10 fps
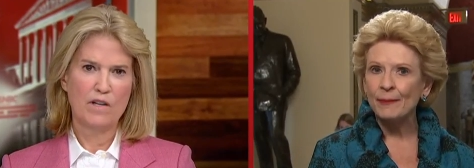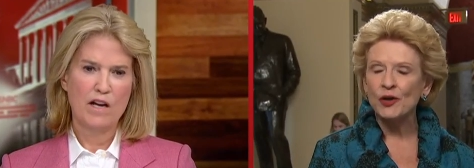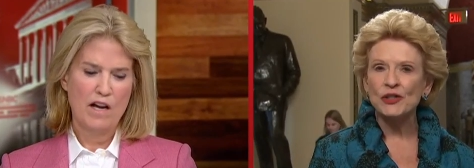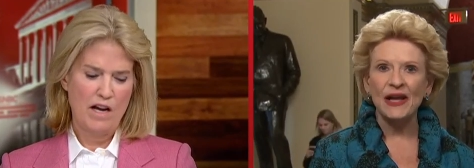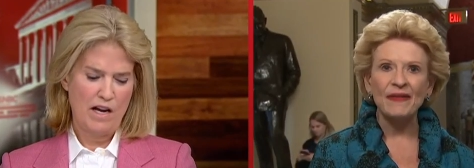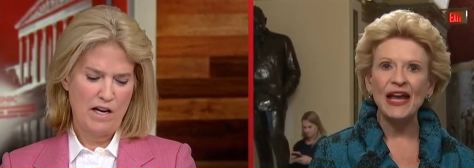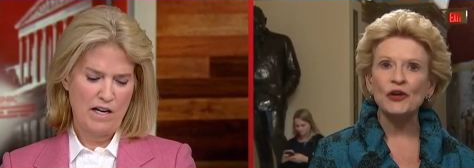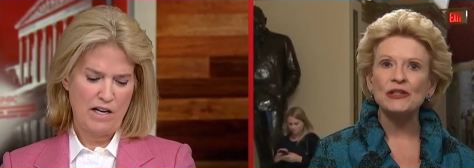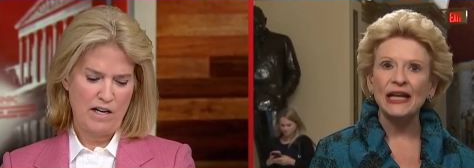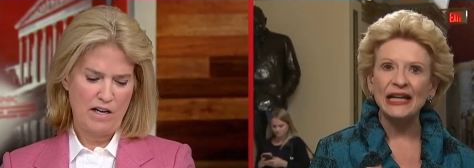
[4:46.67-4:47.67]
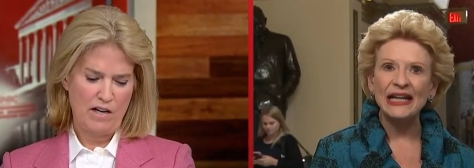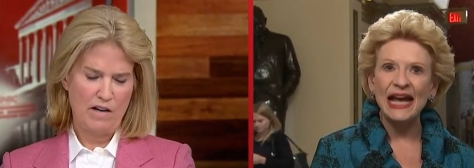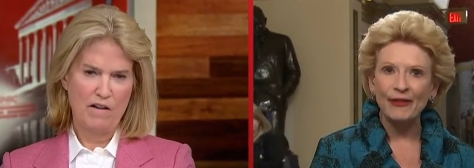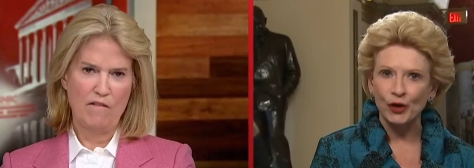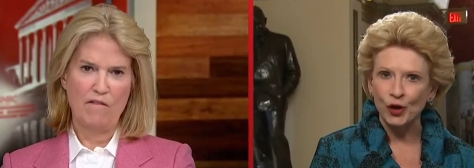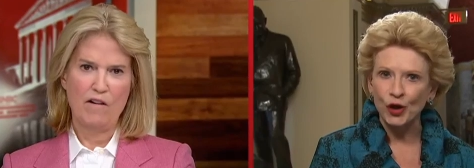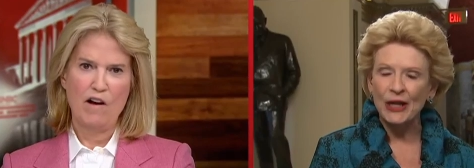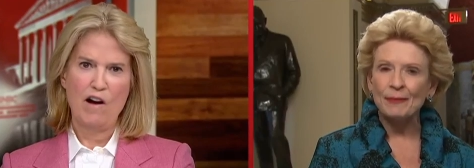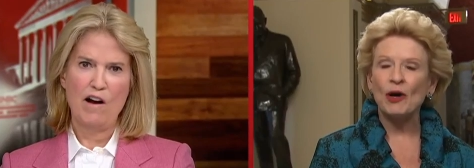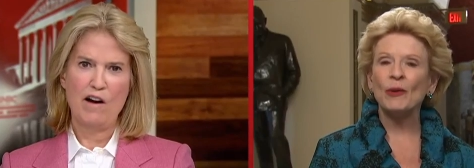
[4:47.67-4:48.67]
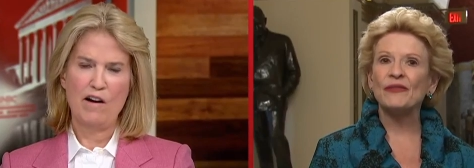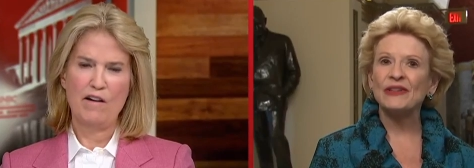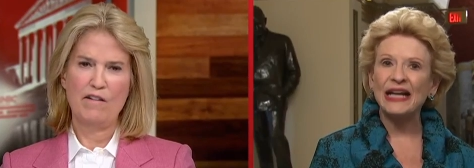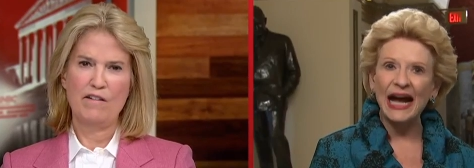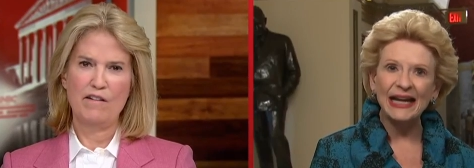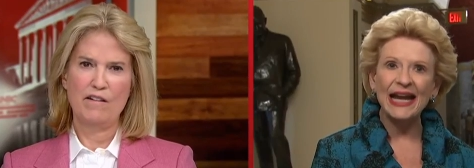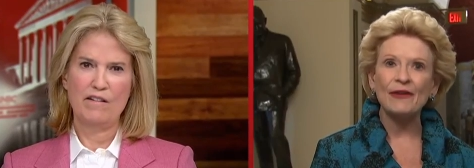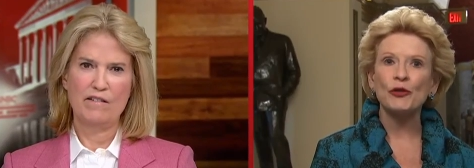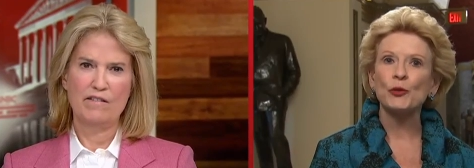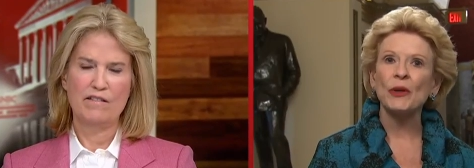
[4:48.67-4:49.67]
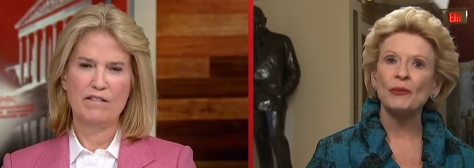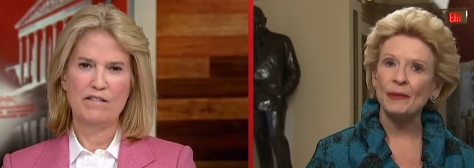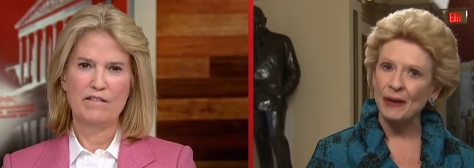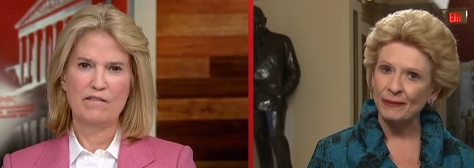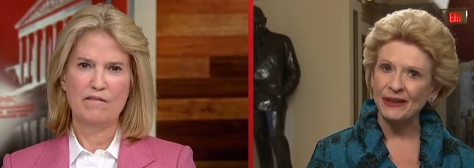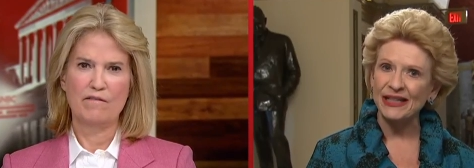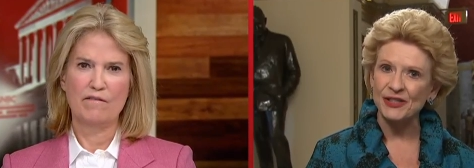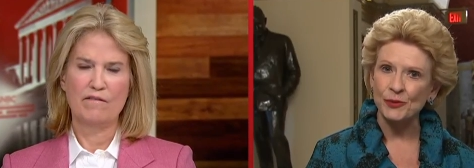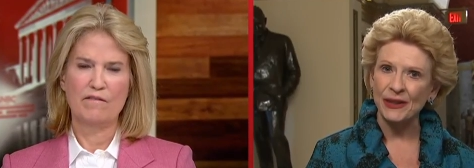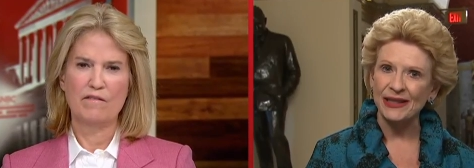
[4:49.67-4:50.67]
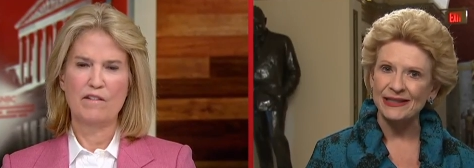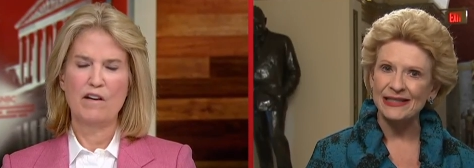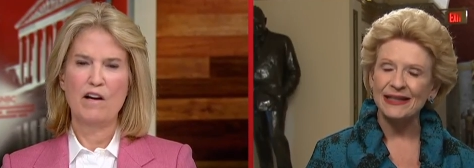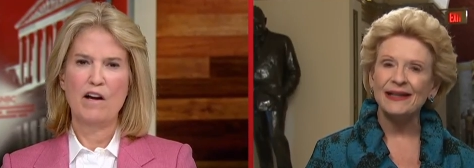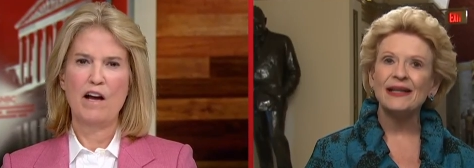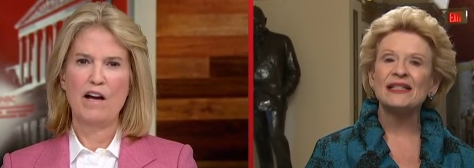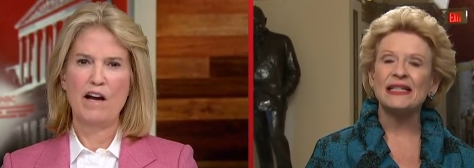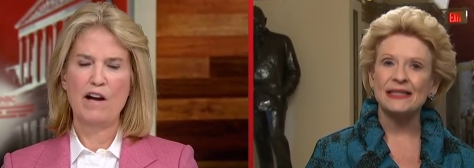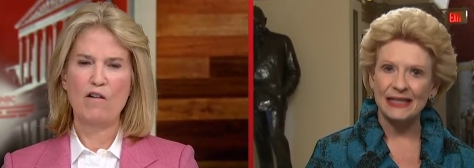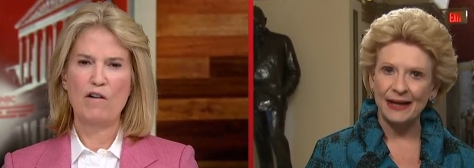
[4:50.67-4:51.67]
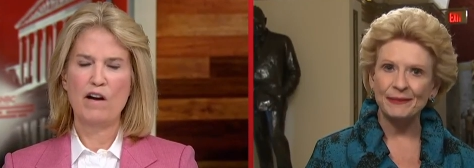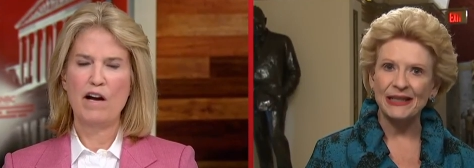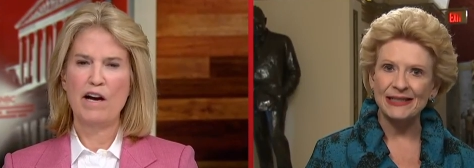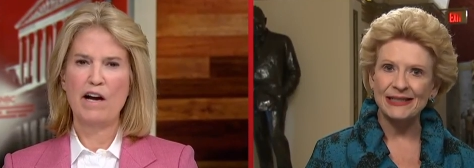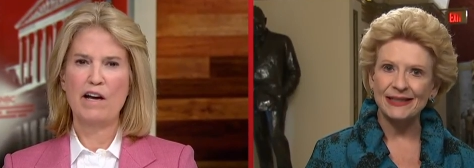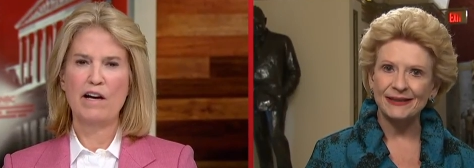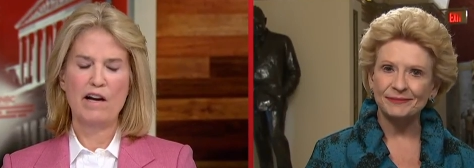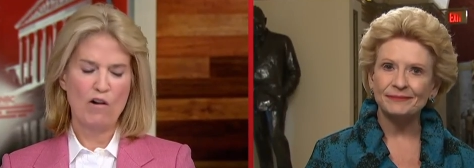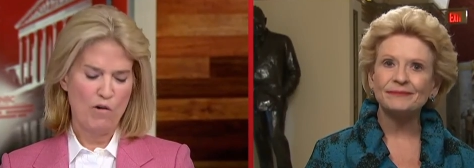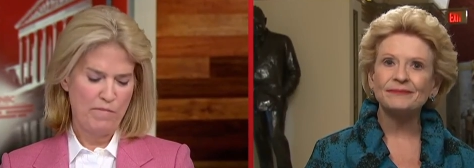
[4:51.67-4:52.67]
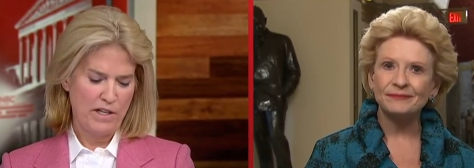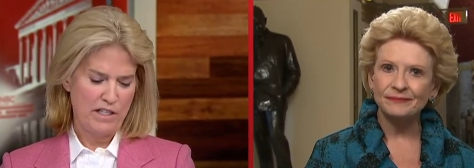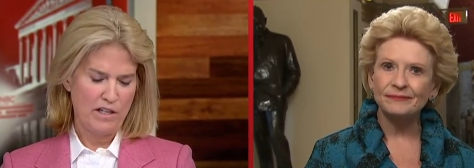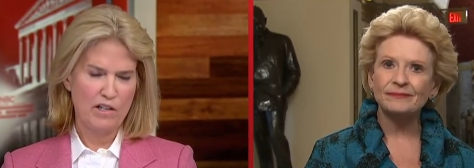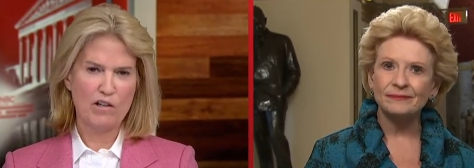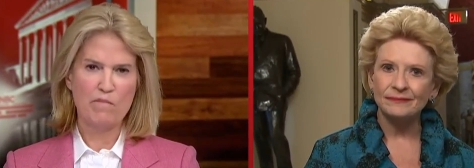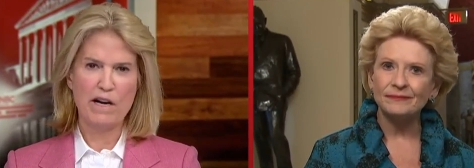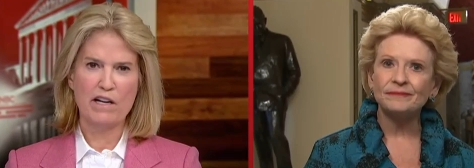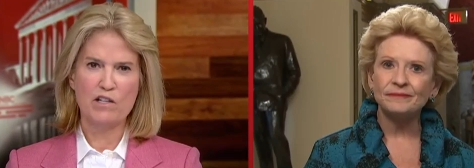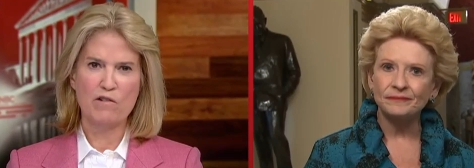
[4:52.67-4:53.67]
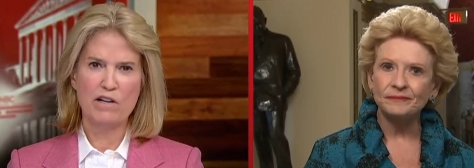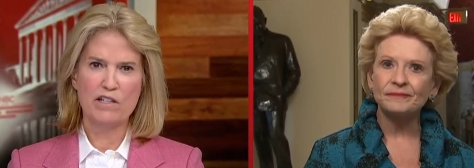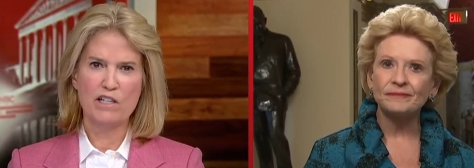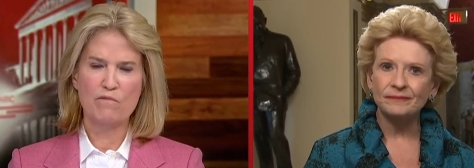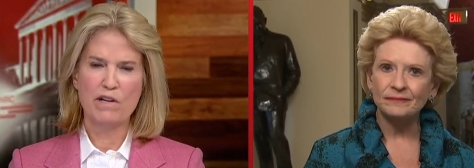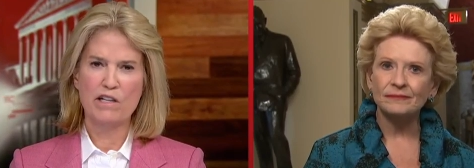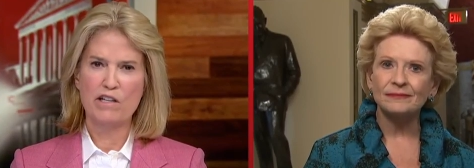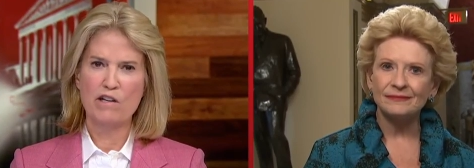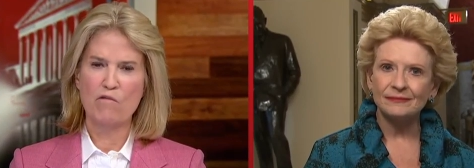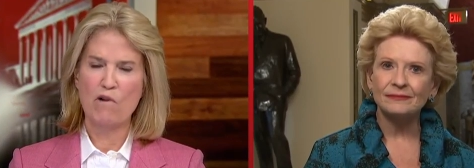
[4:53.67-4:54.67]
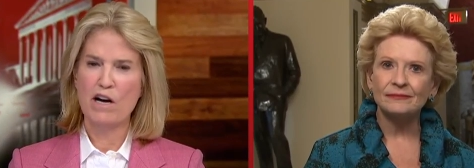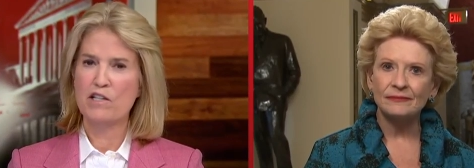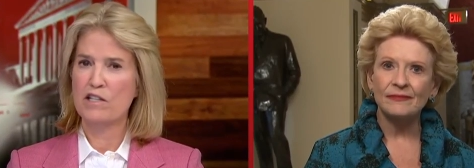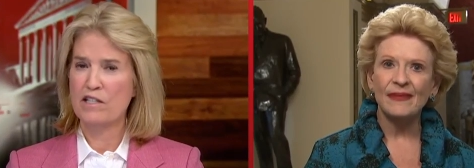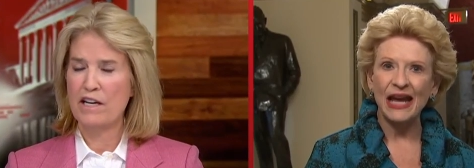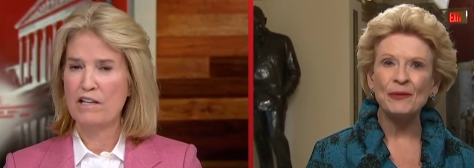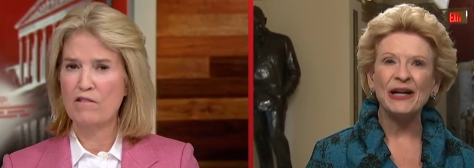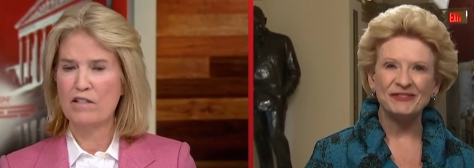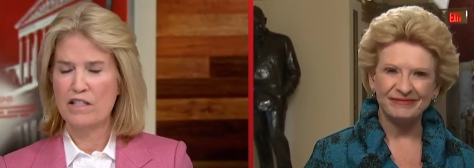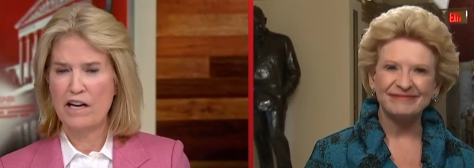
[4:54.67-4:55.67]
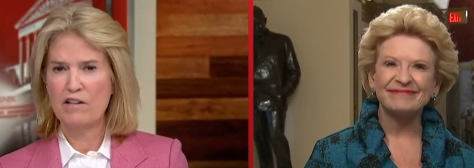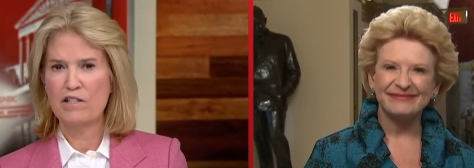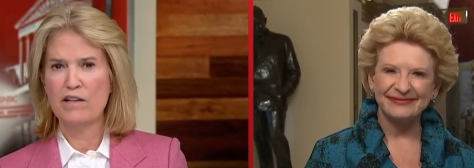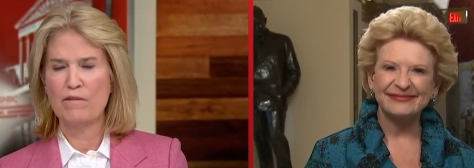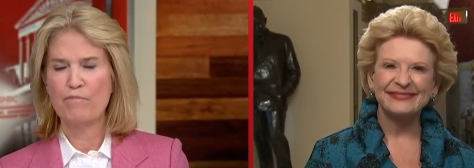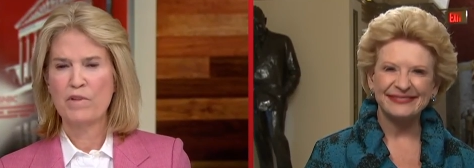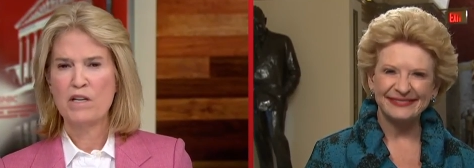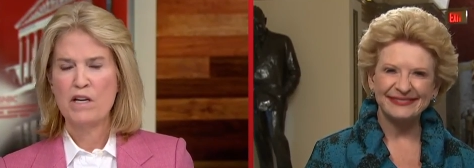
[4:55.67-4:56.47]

Speaker 1: members and, and they are together, but we've got to have three Republicans with us to I stop this. I,
Speaker 2: and I hope that uh, you'll come back and join us as we continue to watch this. Thank I you. Will. Thank you, Senator.